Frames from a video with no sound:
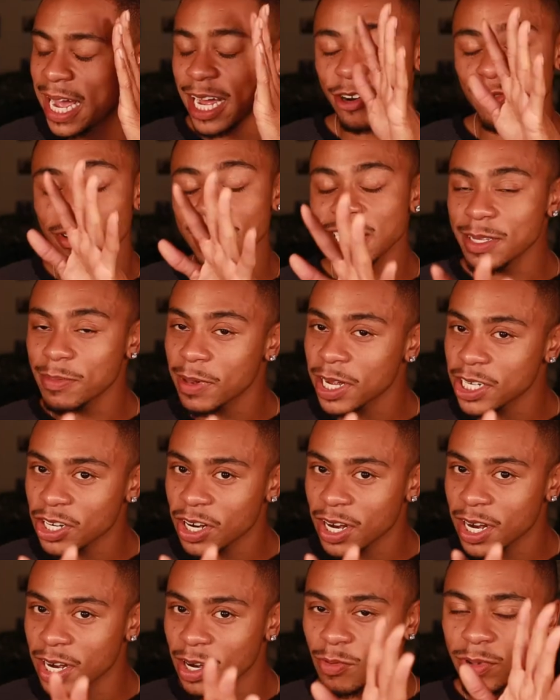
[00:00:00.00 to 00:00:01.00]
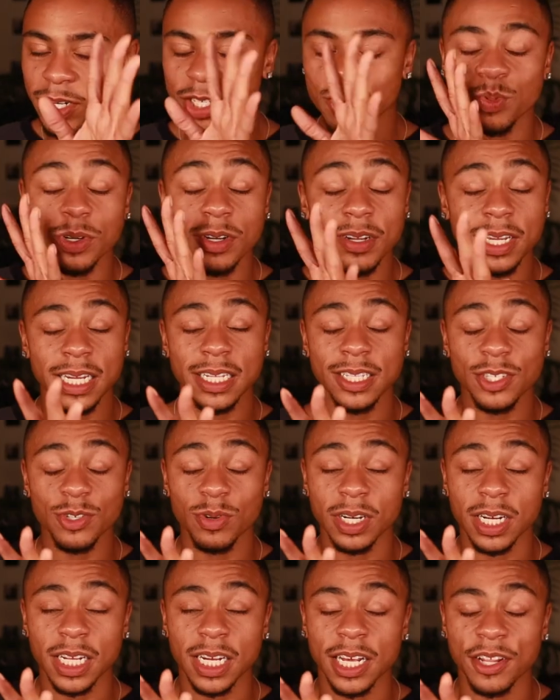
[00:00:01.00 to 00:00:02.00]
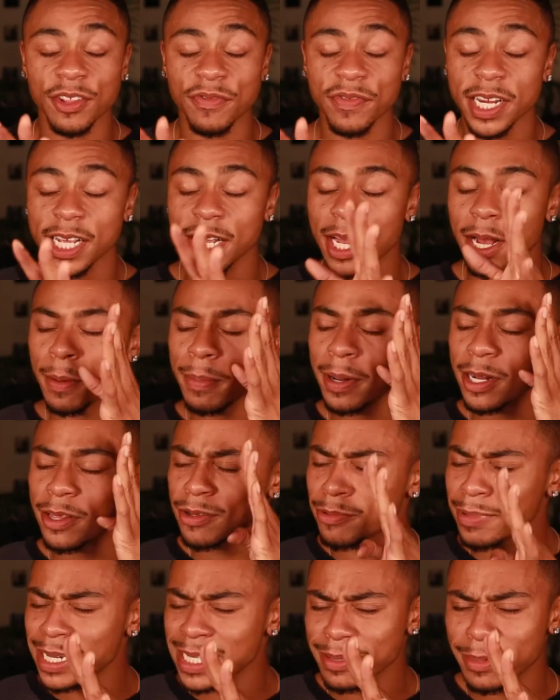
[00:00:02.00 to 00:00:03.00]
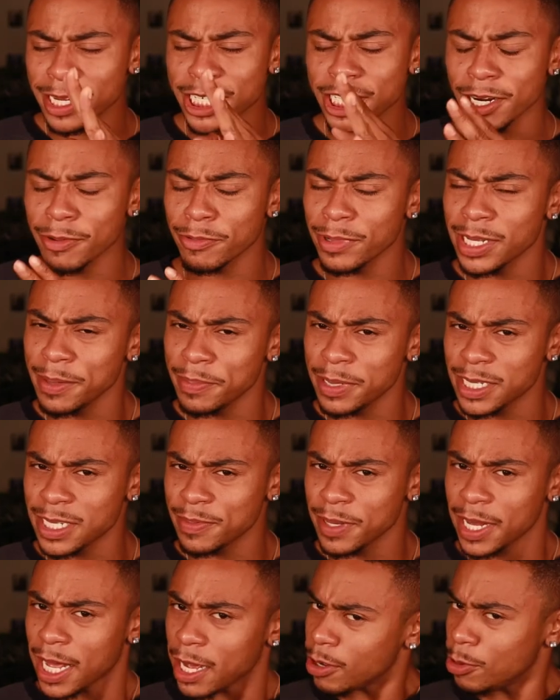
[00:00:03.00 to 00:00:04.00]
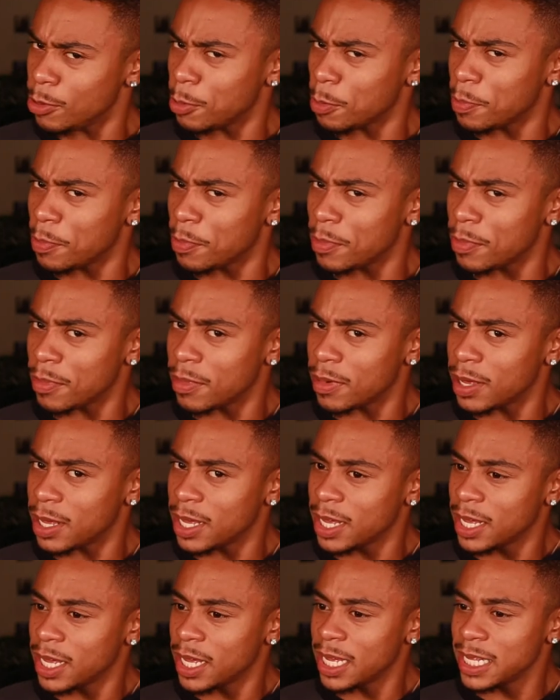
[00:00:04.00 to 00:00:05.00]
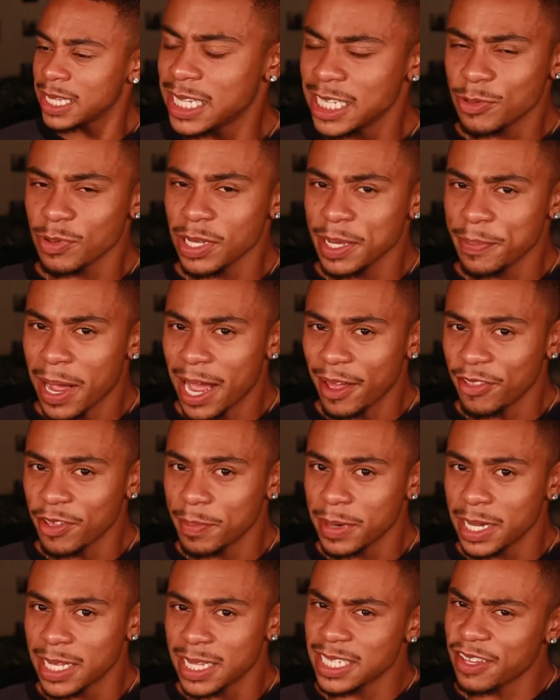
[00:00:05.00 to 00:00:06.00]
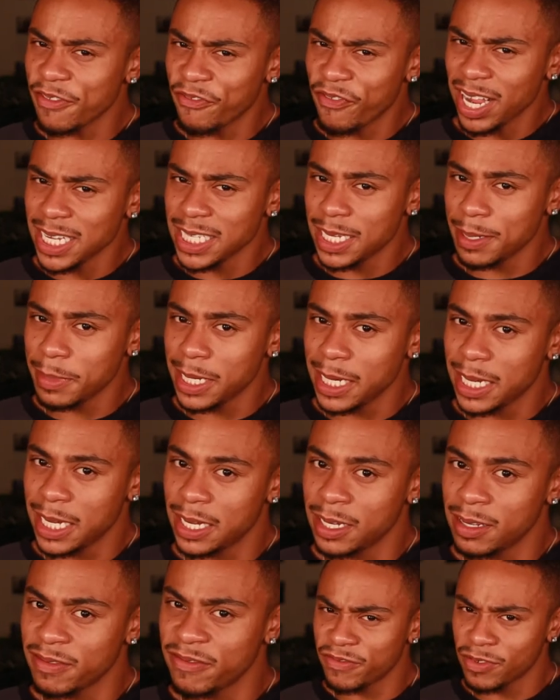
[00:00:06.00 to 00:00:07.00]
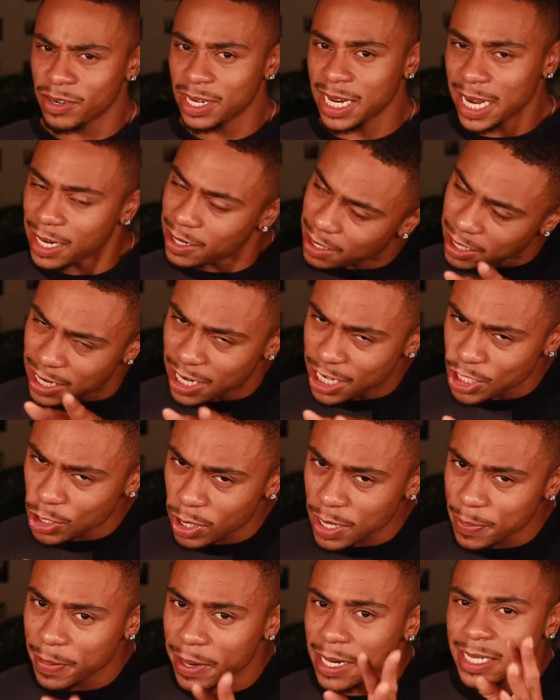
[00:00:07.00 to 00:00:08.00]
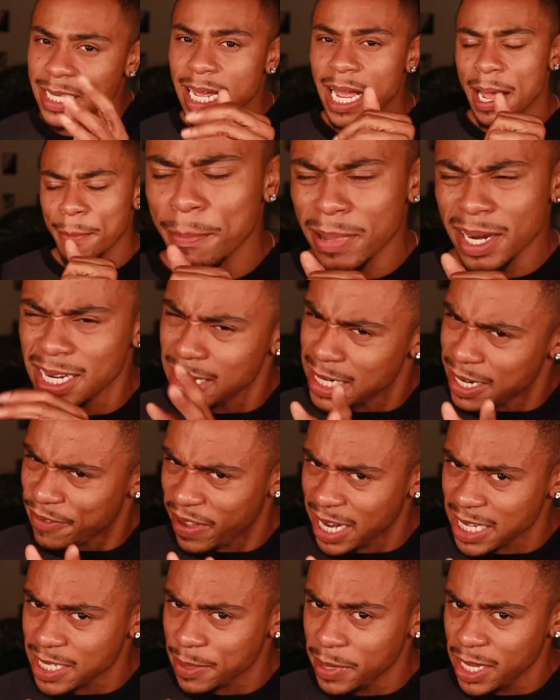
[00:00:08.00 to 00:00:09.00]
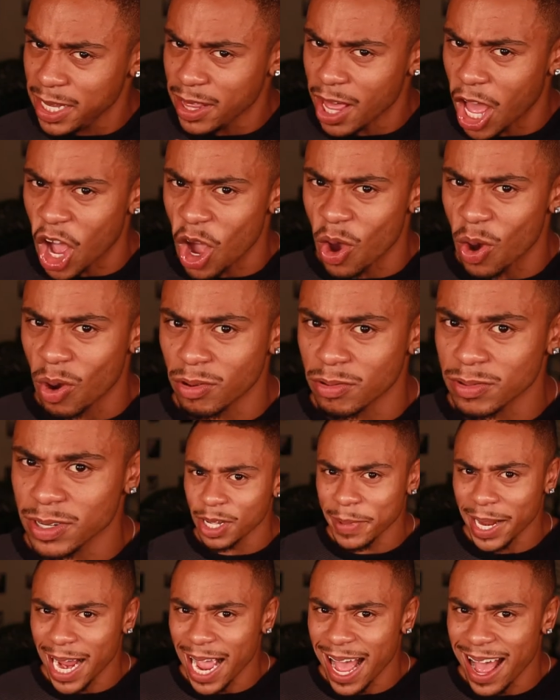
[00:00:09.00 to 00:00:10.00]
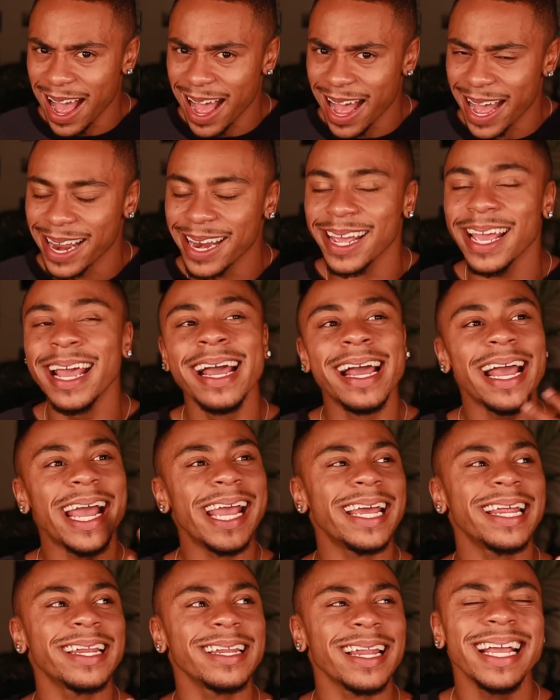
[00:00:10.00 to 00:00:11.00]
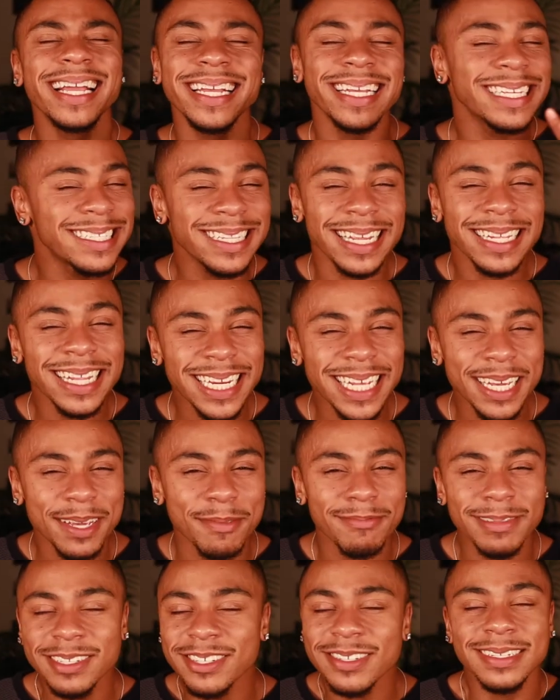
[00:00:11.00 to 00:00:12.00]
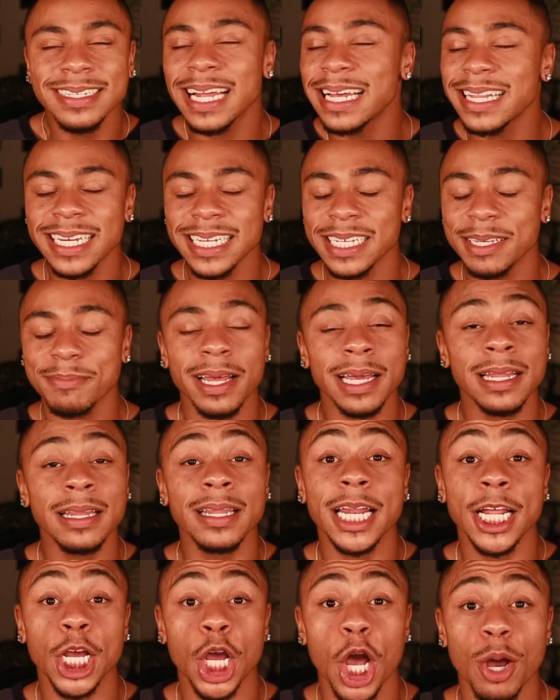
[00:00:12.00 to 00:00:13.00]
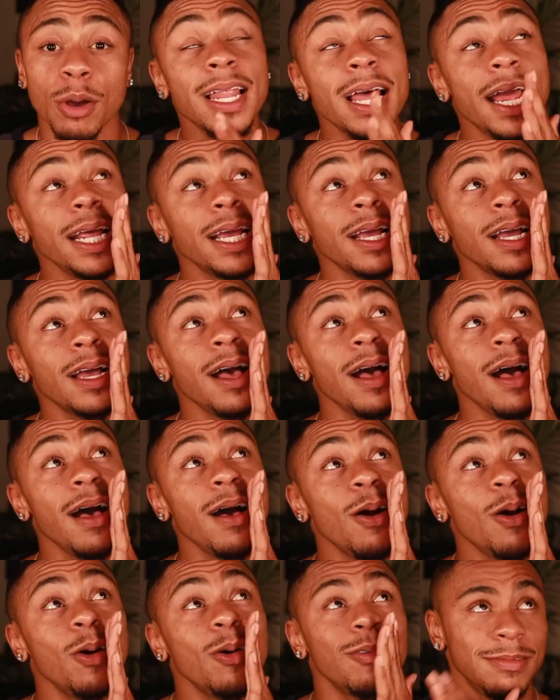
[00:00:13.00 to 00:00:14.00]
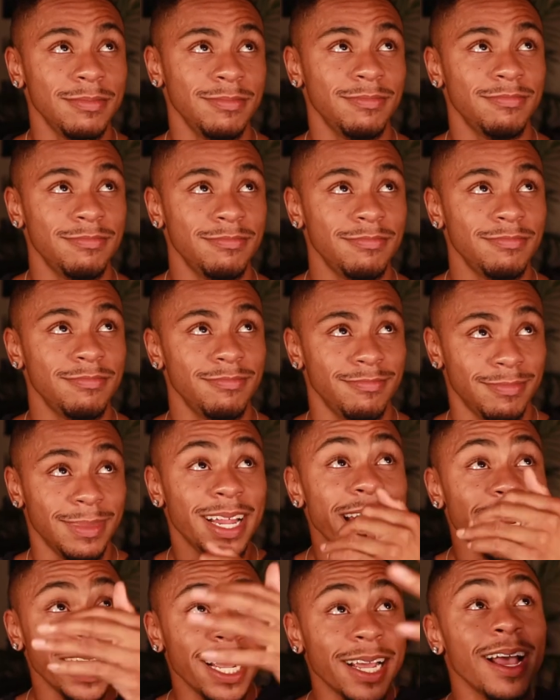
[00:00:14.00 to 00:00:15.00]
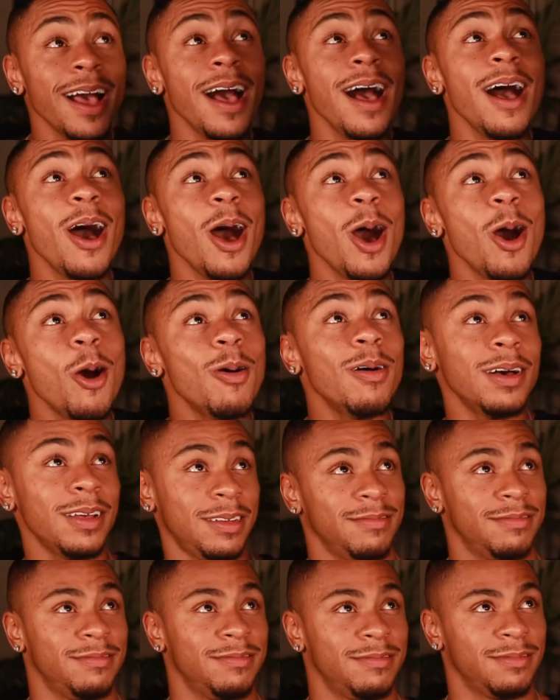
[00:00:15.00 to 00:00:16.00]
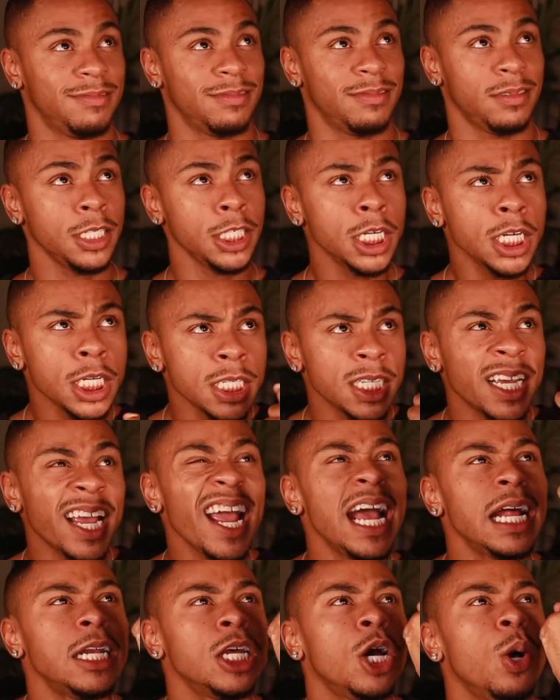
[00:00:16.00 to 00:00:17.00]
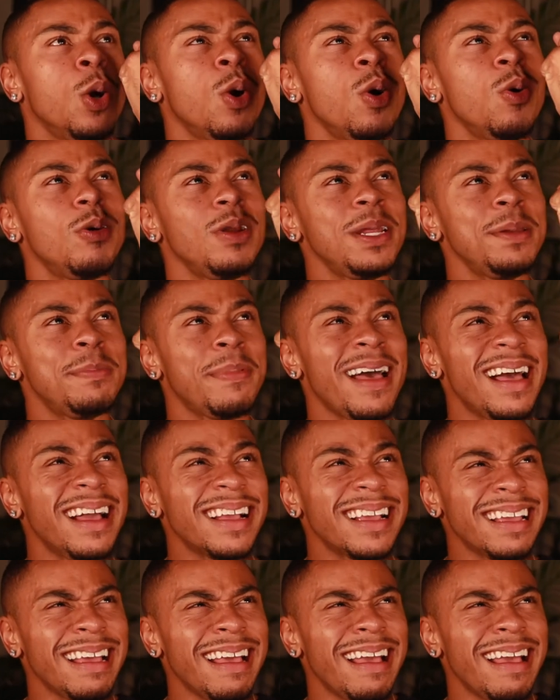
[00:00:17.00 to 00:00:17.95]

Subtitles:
And the rest of my chart, which we'll get into in another video, but the rest of my chart really be just be like, ooh. this really bothered me. This affected me for like a short amount of time, but it affected me though. Oh my God. And like, it's not that deep. It's just not that deep. Like, let it go. Let it go. Let it go. Can't hold it back